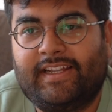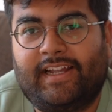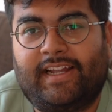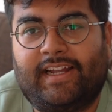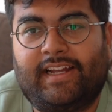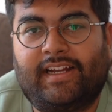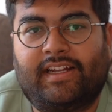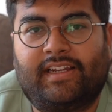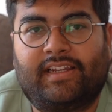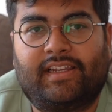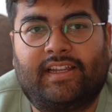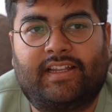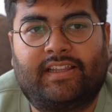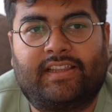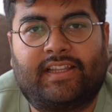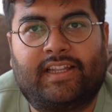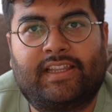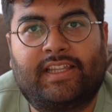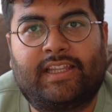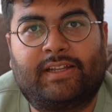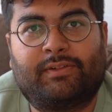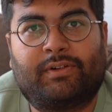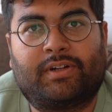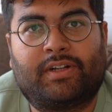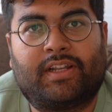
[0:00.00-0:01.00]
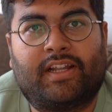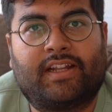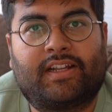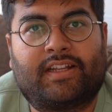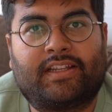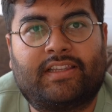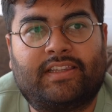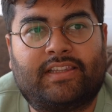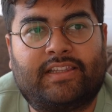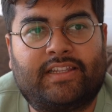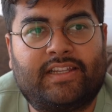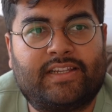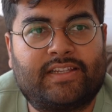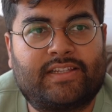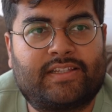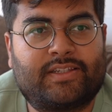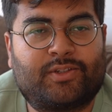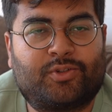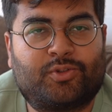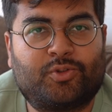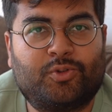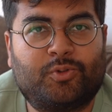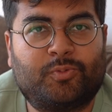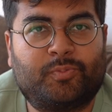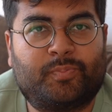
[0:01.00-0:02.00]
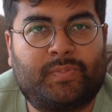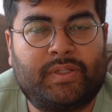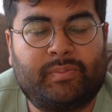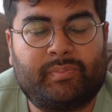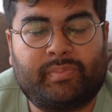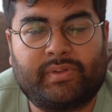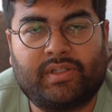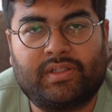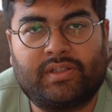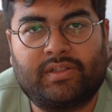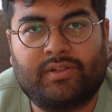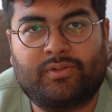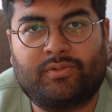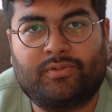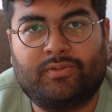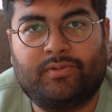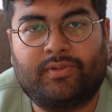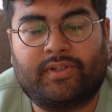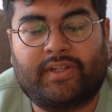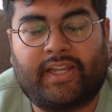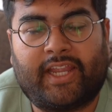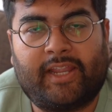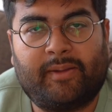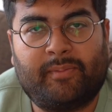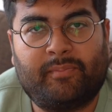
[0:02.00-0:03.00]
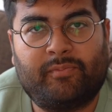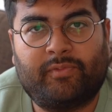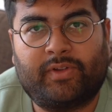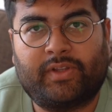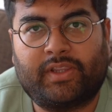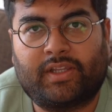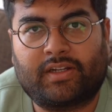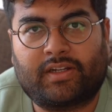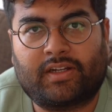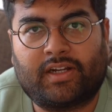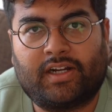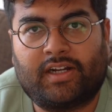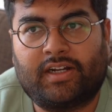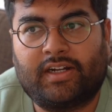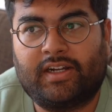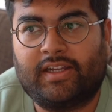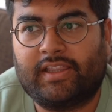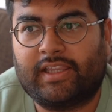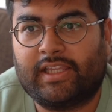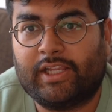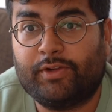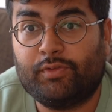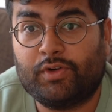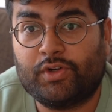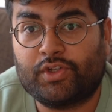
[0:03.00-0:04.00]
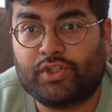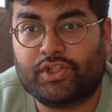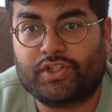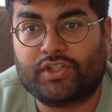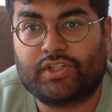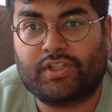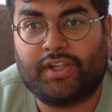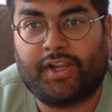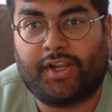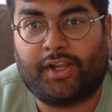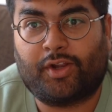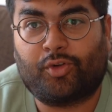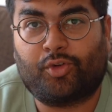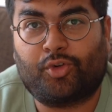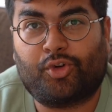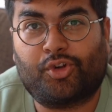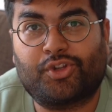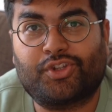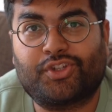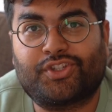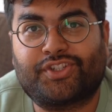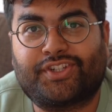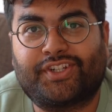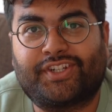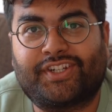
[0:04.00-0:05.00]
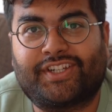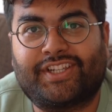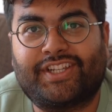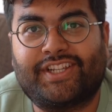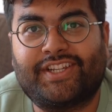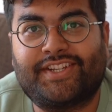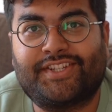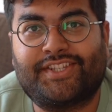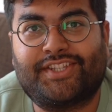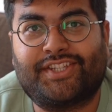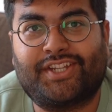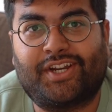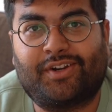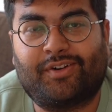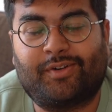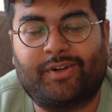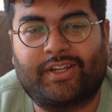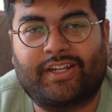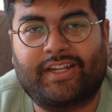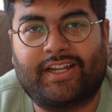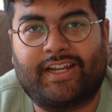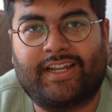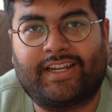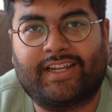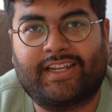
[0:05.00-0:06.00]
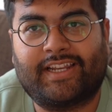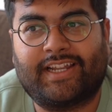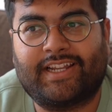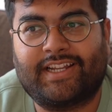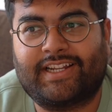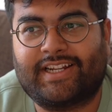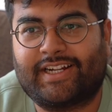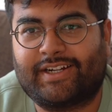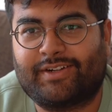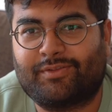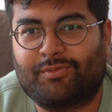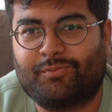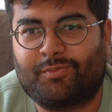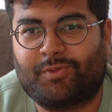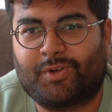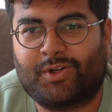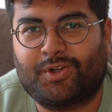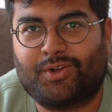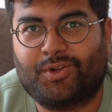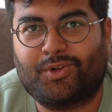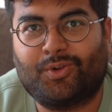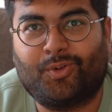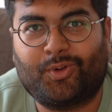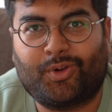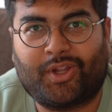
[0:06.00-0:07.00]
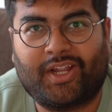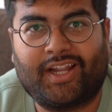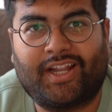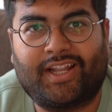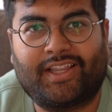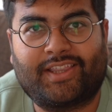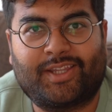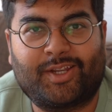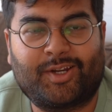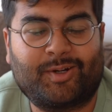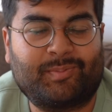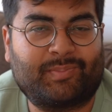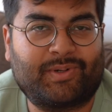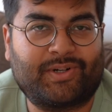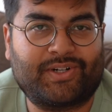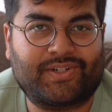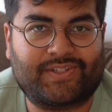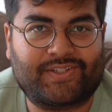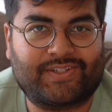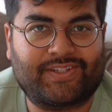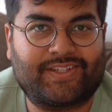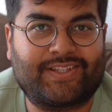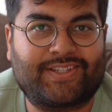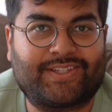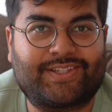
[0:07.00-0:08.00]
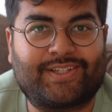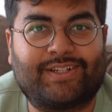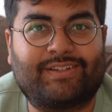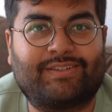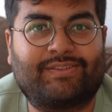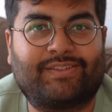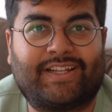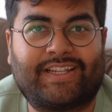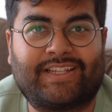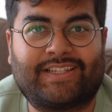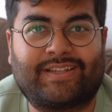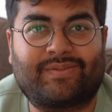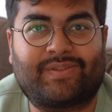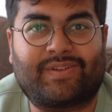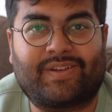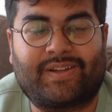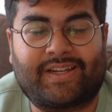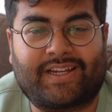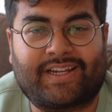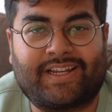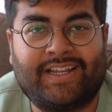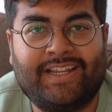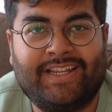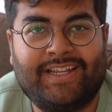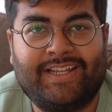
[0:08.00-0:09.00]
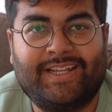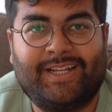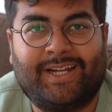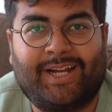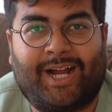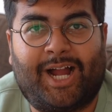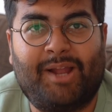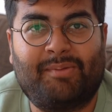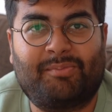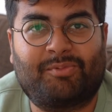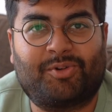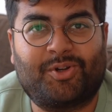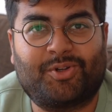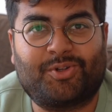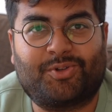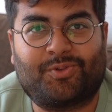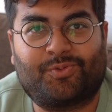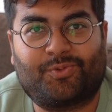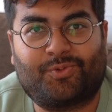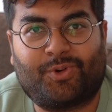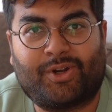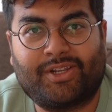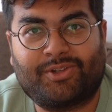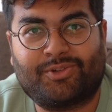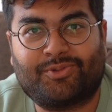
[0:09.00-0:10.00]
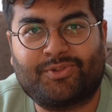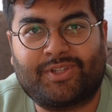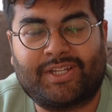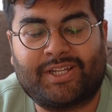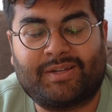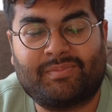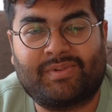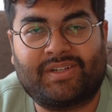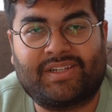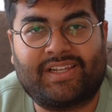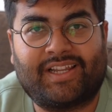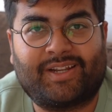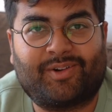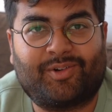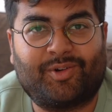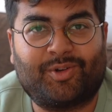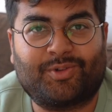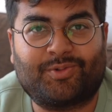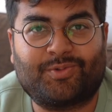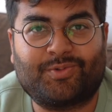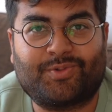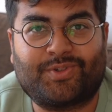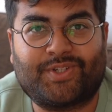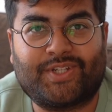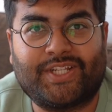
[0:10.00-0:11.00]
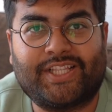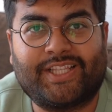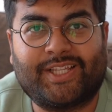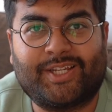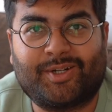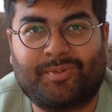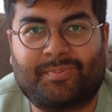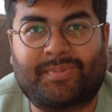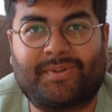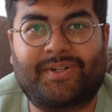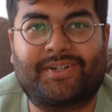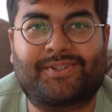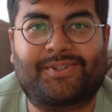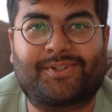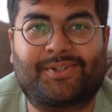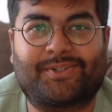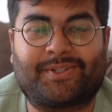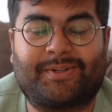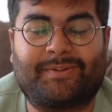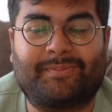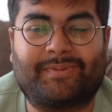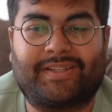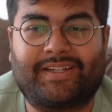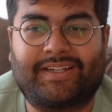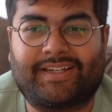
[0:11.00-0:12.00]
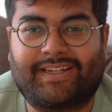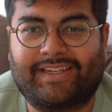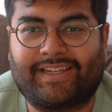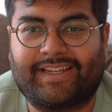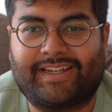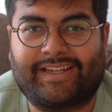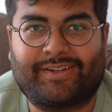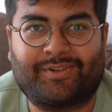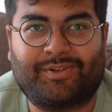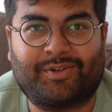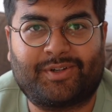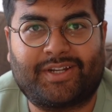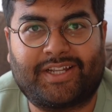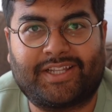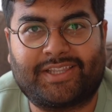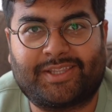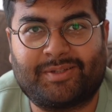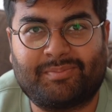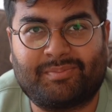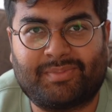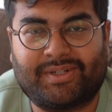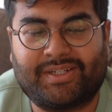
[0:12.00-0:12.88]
And then there were like these two people who came with the car, and they were just like constantly staring and like were looking at their purses and stuff as if like I'm going to run to them and like going to steal their purse or something and like, you know, get the